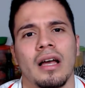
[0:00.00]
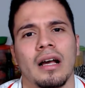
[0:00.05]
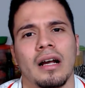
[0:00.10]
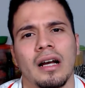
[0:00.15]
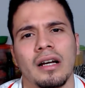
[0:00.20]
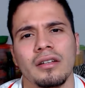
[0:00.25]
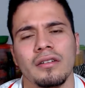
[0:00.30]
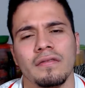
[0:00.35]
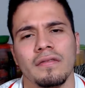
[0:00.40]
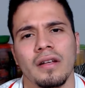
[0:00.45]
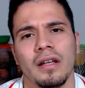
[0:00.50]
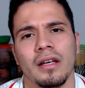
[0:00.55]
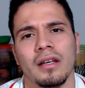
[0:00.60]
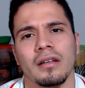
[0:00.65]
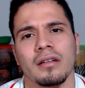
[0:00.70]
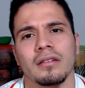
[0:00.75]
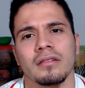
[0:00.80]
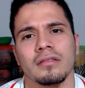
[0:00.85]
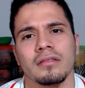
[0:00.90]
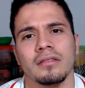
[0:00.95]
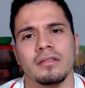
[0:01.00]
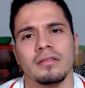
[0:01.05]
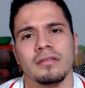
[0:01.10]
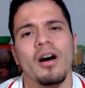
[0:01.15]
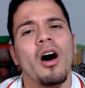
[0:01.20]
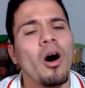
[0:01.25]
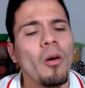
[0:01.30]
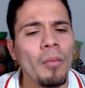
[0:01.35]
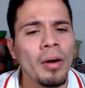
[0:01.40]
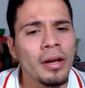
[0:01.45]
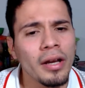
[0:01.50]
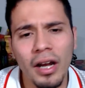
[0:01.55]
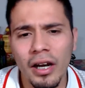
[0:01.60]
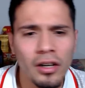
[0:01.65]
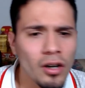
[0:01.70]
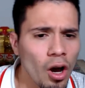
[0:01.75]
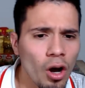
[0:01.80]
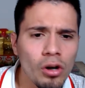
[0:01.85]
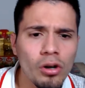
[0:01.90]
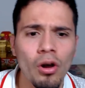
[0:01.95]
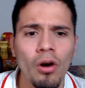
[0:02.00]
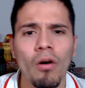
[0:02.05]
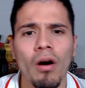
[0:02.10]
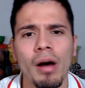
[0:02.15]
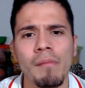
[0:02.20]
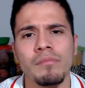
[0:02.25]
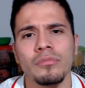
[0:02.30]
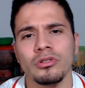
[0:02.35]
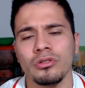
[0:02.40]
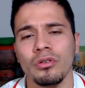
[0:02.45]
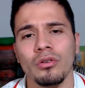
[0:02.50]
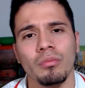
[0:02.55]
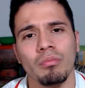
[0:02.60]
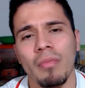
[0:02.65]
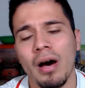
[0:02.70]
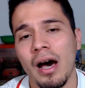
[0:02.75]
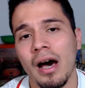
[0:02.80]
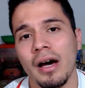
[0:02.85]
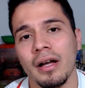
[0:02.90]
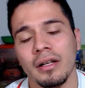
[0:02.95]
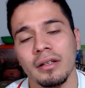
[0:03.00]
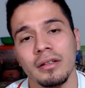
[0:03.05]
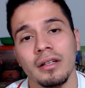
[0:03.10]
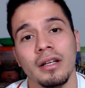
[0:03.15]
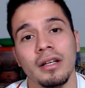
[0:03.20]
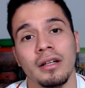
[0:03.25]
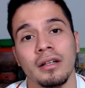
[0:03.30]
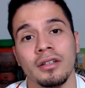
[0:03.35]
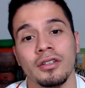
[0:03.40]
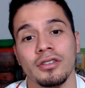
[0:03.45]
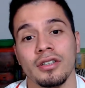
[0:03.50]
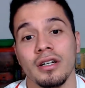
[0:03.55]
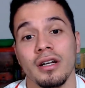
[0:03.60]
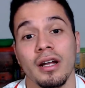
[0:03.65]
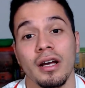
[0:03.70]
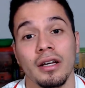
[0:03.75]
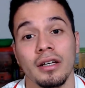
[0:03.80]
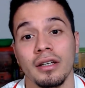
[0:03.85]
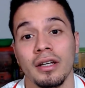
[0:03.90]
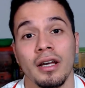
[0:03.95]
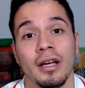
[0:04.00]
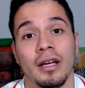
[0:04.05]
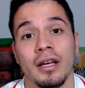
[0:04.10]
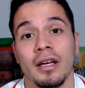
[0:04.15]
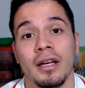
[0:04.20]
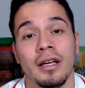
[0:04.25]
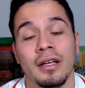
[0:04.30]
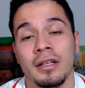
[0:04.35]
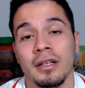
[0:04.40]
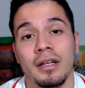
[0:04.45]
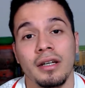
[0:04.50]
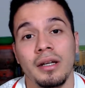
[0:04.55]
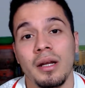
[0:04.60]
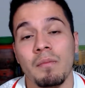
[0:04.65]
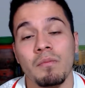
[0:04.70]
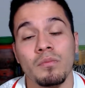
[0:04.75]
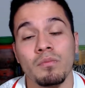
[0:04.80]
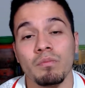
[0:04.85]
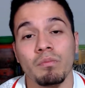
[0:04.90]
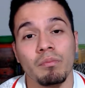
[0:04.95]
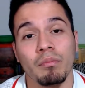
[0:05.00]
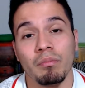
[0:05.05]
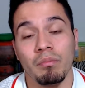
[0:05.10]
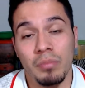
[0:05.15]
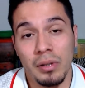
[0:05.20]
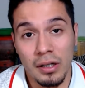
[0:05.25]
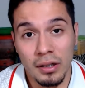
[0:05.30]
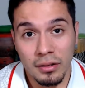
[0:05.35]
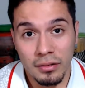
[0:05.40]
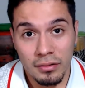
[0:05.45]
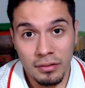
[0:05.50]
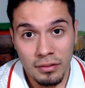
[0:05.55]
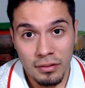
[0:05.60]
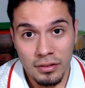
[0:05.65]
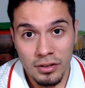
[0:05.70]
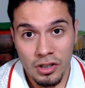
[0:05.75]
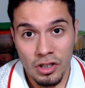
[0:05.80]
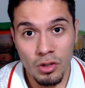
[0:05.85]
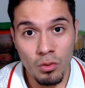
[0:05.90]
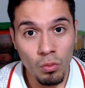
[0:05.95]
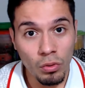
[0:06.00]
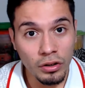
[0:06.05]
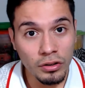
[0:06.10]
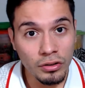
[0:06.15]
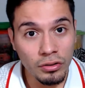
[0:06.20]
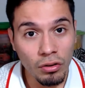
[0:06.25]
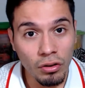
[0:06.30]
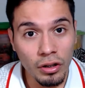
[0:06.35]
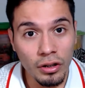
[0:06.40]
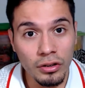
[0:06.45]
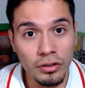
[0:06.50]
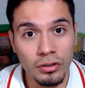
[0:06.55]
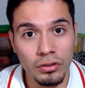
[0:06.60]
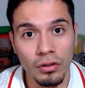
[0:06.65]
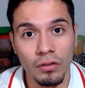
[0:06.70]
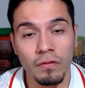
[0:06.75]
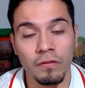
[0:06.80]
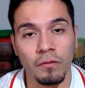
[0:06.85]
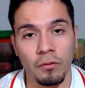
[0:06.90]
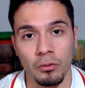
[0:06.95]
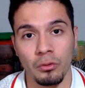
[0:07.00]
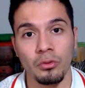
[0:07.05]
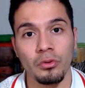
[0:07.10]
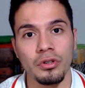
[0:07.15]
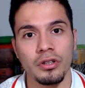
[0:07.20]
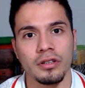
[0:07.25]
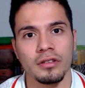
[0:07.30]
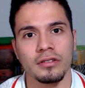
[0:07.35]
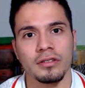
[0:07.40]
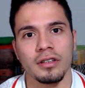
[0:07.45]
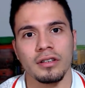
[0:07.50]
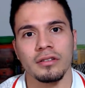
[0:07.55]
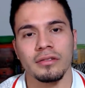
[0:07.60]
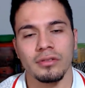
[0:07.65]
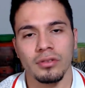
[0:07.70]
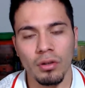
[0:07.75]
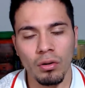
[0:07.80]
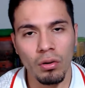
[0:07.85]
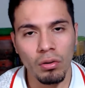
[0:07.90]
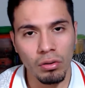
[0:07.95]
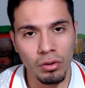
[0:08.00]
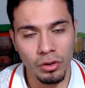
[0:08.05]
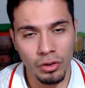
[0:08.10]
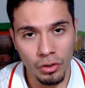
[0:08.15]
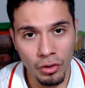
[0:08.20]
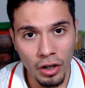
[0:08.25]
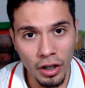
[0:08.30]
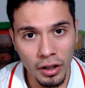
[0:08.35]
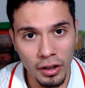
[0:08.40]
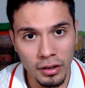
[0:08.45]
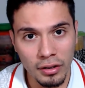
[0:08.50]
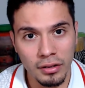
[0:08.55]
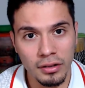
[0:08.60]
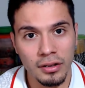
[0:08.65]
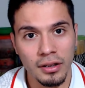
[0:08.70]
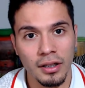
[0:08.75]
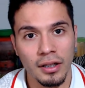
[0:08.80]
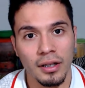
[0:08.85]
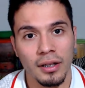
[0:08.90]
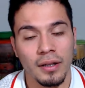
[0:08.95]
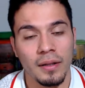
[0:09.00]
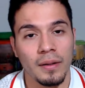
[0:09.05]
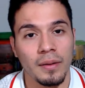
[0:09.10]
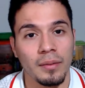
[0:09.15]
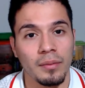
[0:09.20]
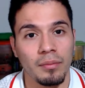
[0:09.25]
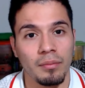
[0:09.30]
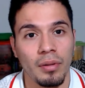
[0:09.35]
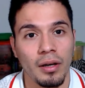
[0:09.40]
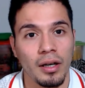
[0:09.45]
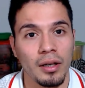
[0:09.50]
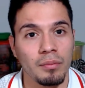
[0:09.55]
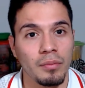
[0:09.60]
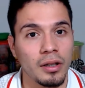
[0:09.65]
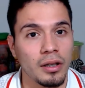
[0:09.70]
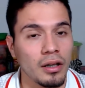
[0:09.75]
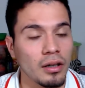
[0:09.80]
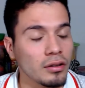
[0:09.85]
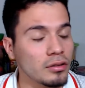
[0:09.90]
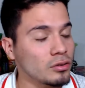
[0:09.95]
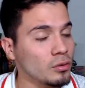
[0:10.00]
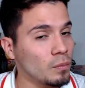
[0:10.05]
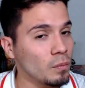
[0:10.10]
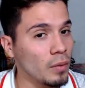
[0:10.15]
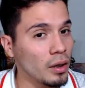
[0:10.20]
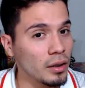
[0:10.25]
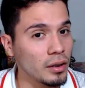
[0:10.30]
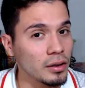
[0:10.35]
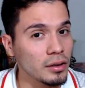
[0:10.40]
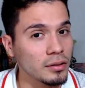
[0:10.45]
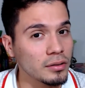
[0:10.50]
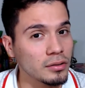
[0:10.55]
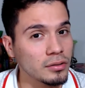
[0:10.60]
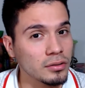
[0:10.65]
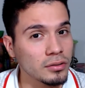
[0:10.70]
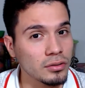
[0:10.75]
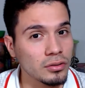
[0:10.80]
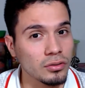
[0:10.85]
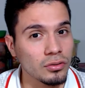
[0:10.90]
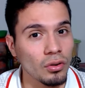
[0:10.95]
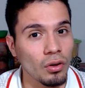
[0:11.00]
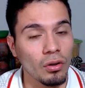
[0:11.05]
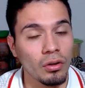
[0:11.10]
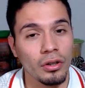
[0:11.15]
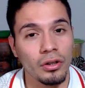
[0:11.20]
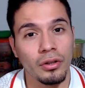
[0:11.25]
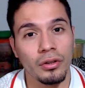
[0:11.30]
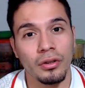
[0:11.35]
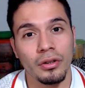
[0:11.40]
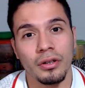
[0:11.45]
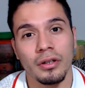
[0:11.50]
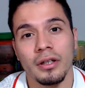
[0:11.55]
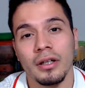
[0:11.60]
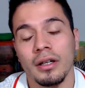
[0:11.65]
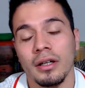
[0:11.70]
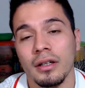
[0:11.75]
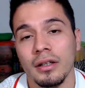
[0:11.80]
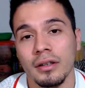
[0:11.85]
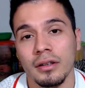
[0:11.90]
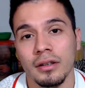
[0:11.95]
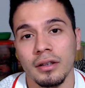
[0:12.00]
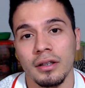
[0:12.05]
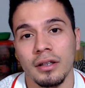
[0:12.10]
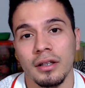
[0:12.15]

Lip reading: kind of like, oh my god, no, I'm so bad at English, and but she was talking so fluent and so great. But because somebody told her that